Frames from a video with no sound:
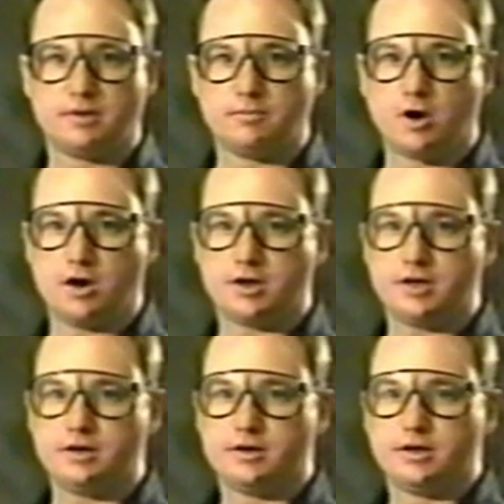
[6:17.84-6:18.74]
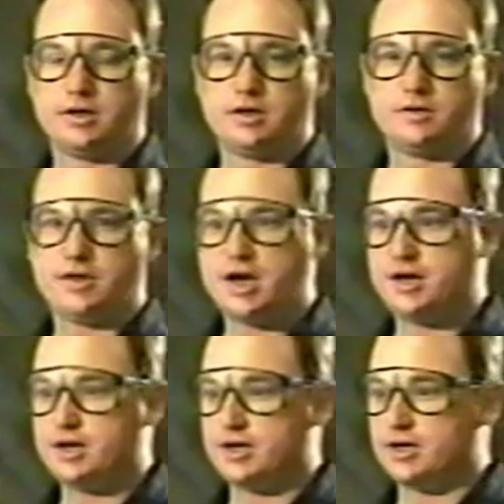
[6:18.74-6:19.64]
market.
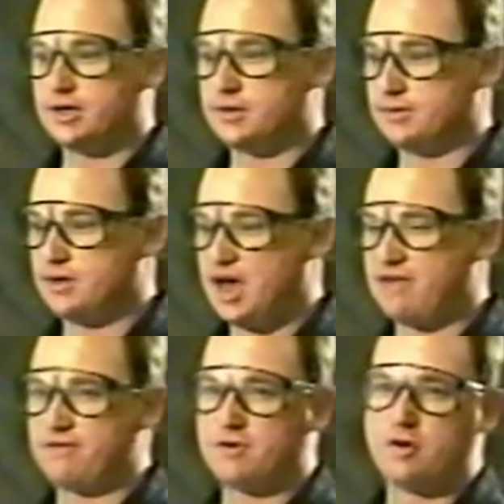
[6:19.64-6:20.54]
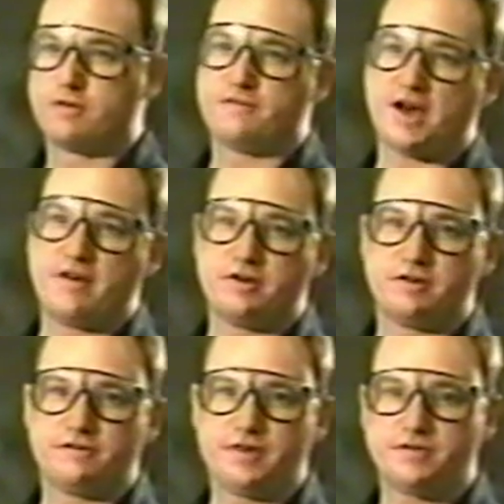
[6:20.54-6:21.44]
They have over
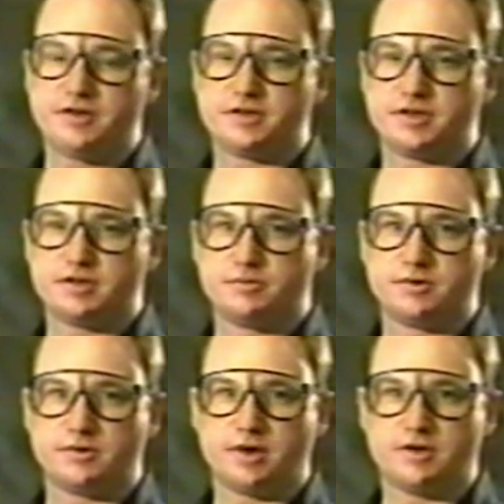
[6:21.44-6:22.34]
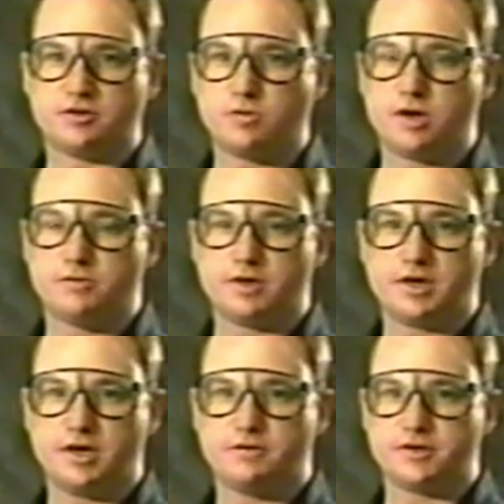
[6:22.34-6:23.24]
550 systems in 21
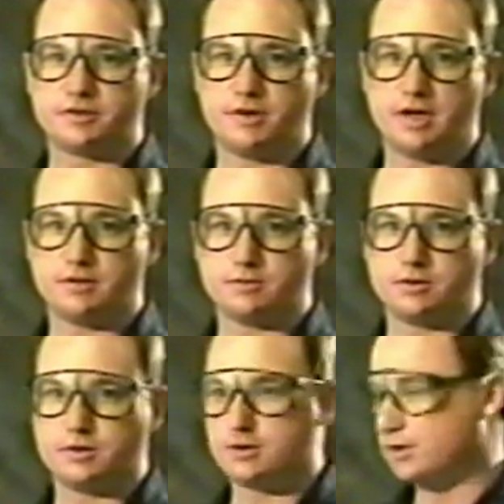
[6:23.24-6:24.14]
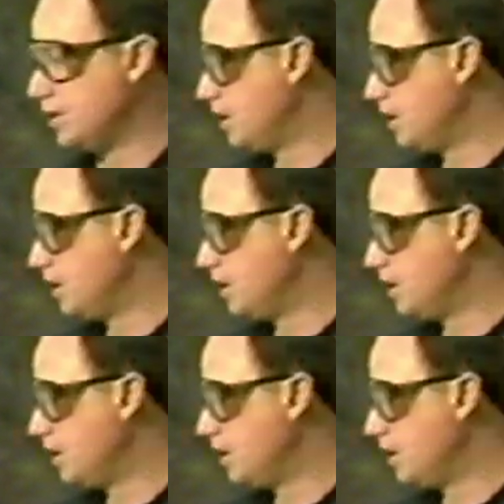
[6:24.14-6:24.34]
countries around the world.